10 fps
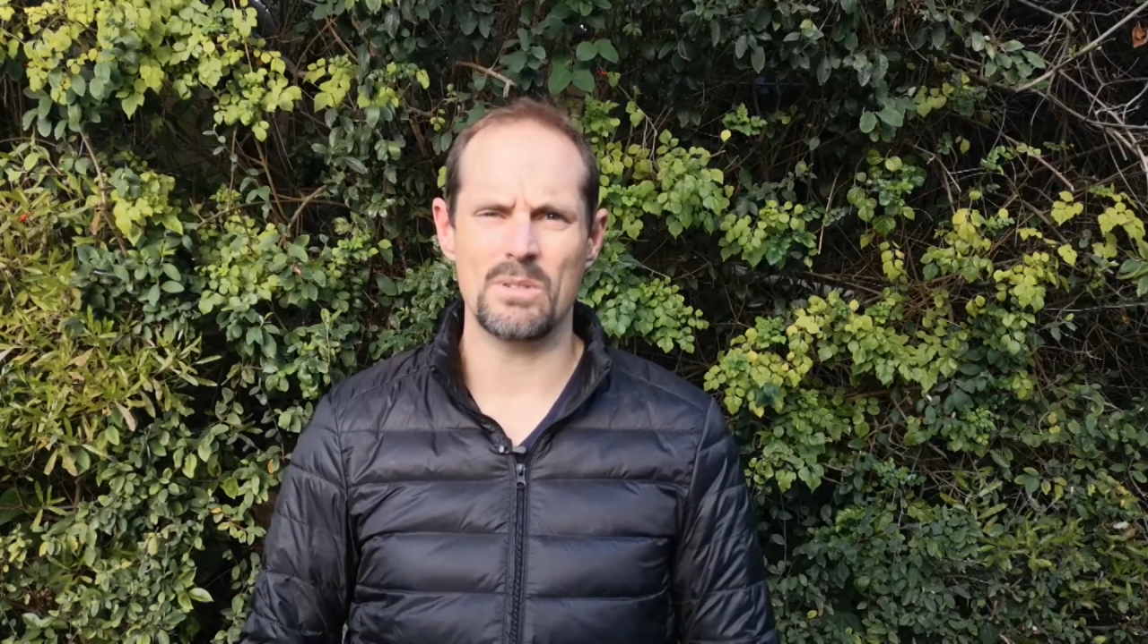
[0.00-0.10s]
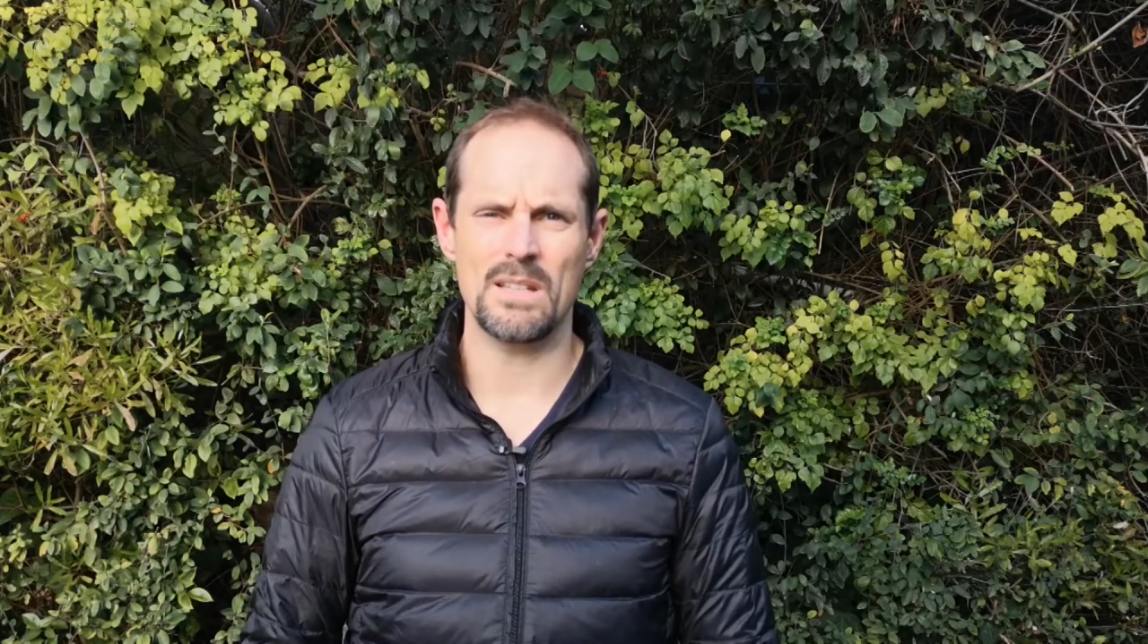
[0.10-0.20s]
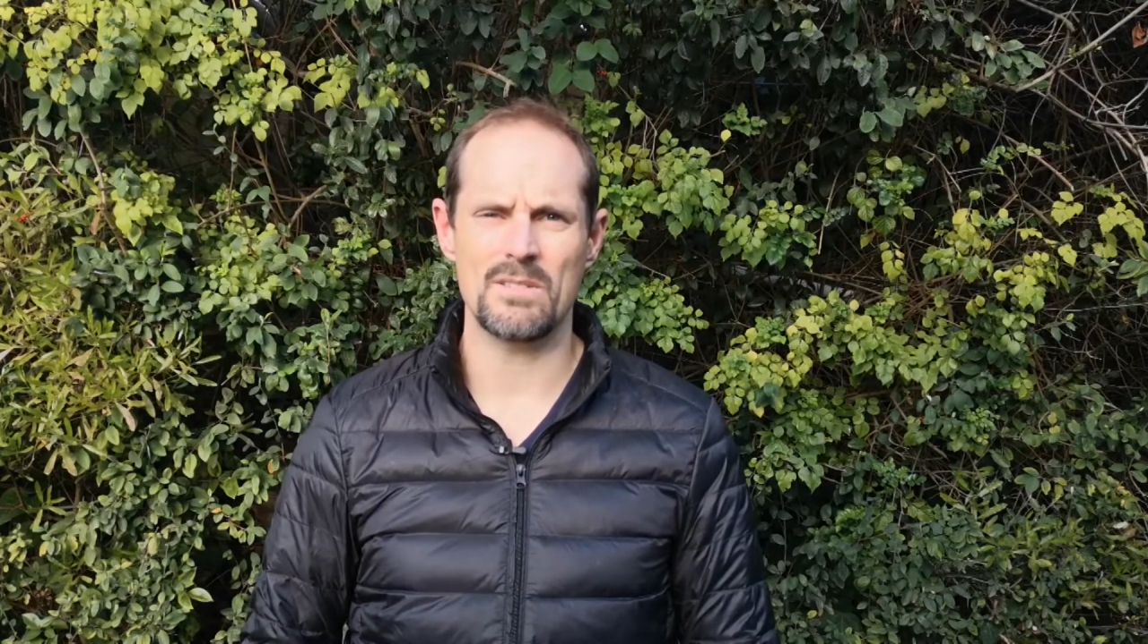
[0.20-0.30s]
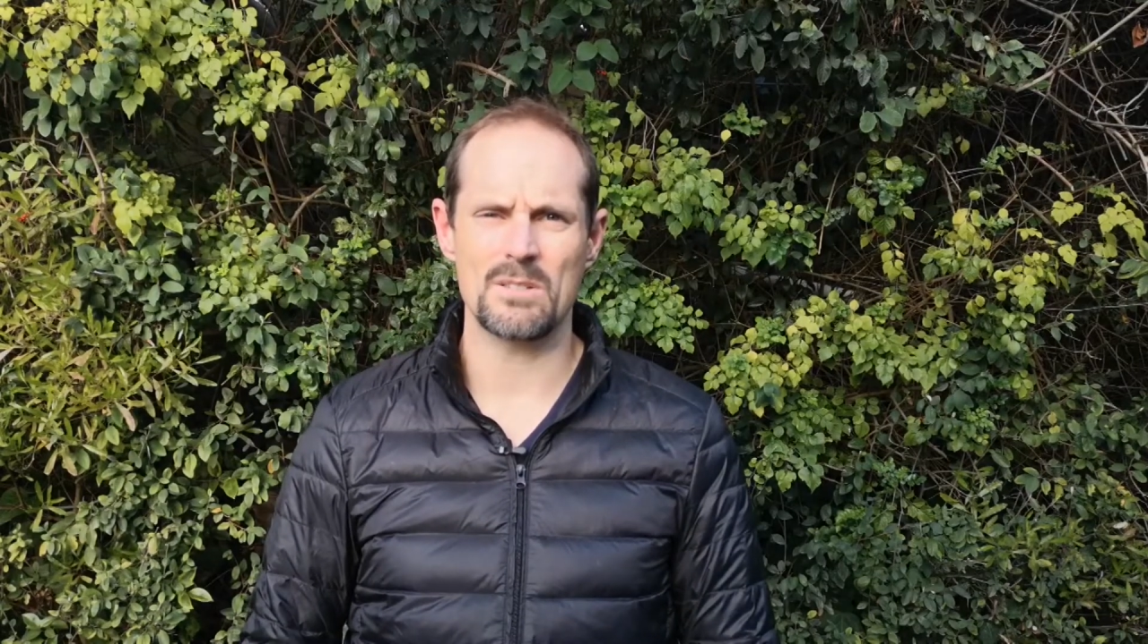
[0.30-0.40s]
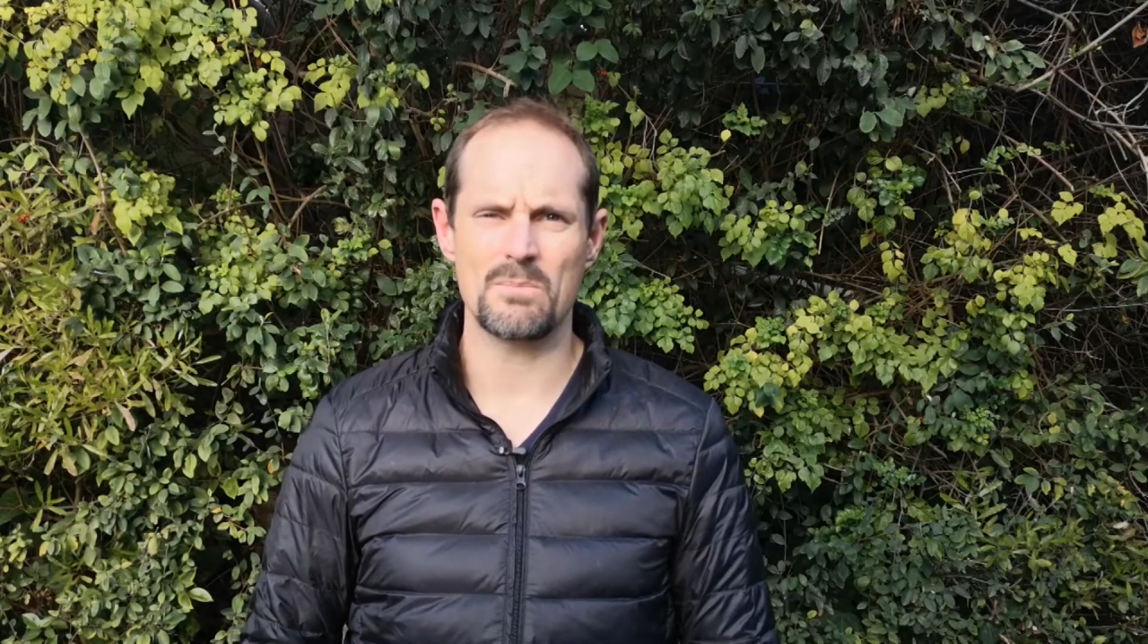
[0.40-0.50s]

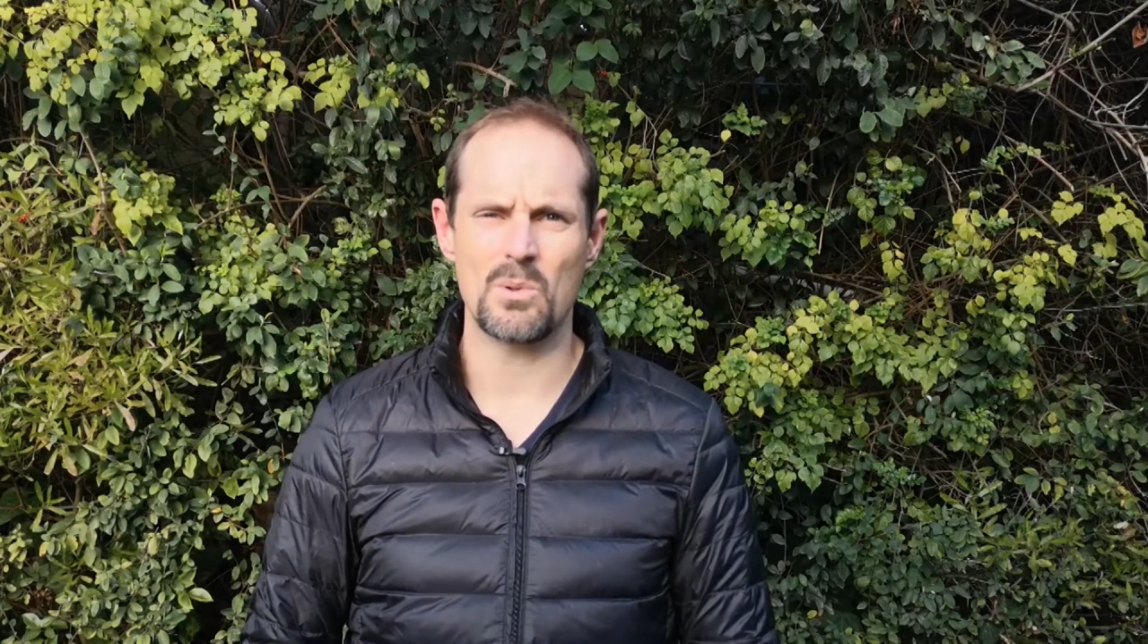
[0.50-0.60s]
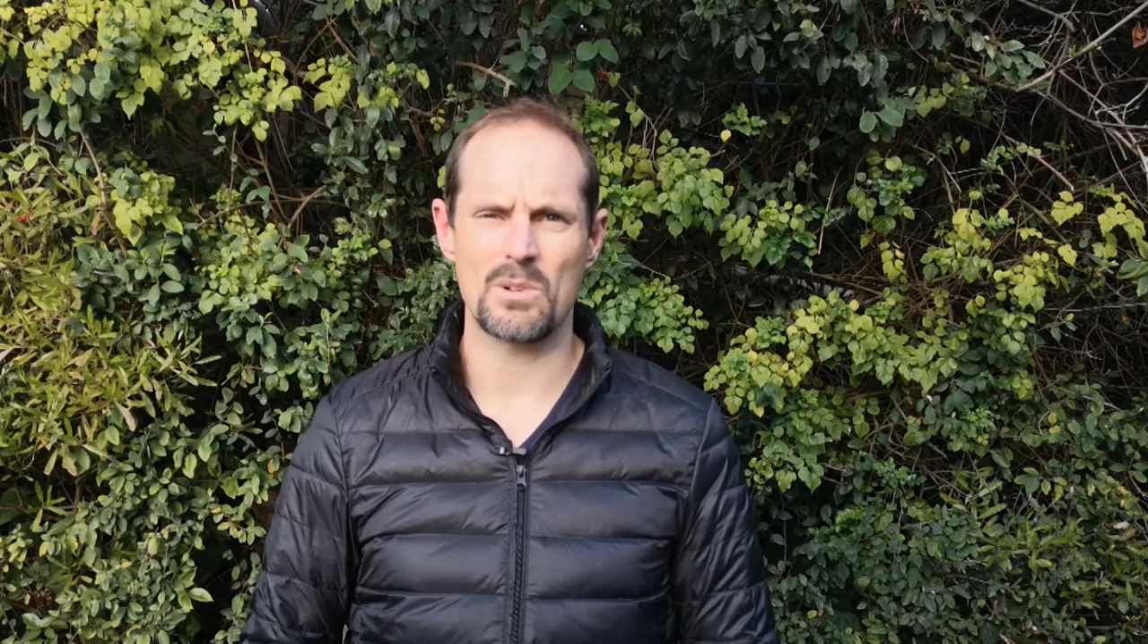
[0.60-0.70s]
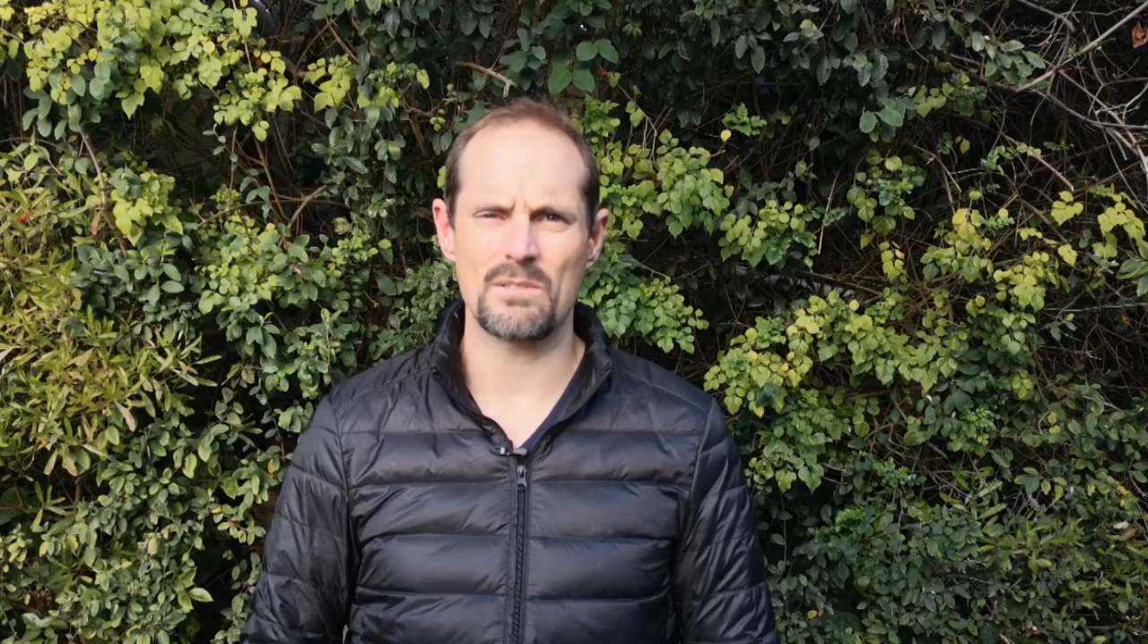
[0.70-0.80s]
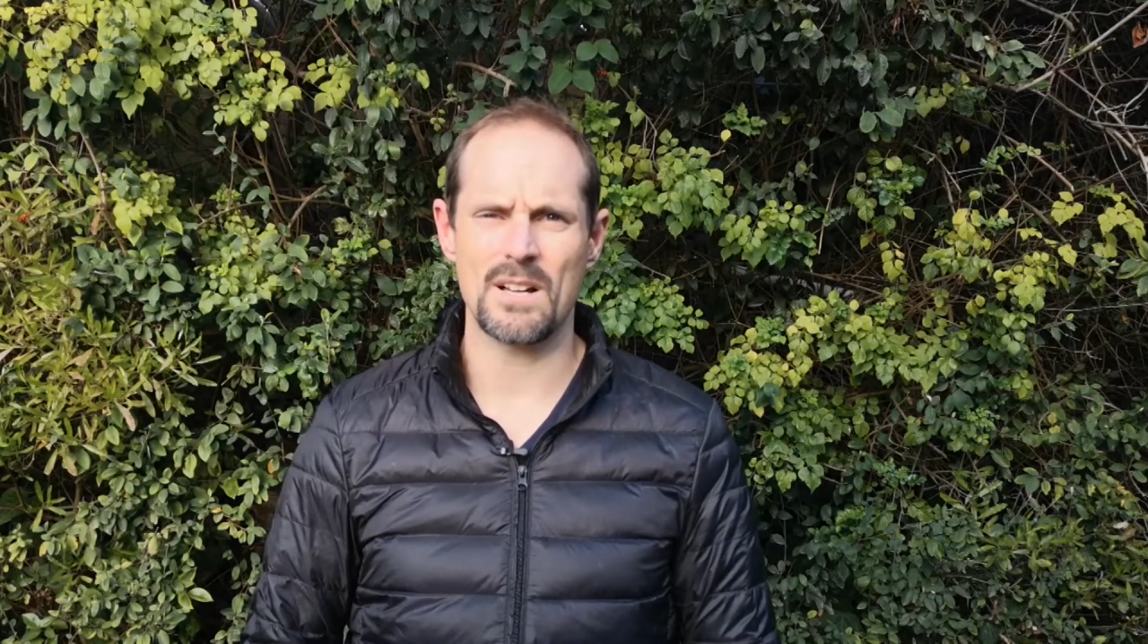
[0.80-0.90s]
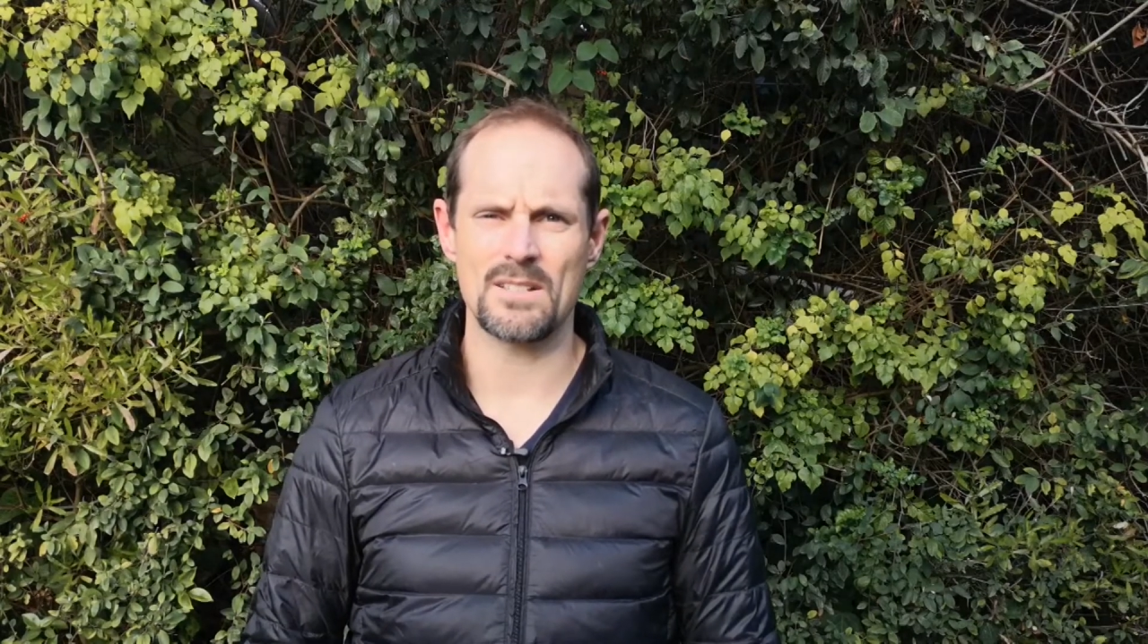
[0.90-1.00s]
believe is important for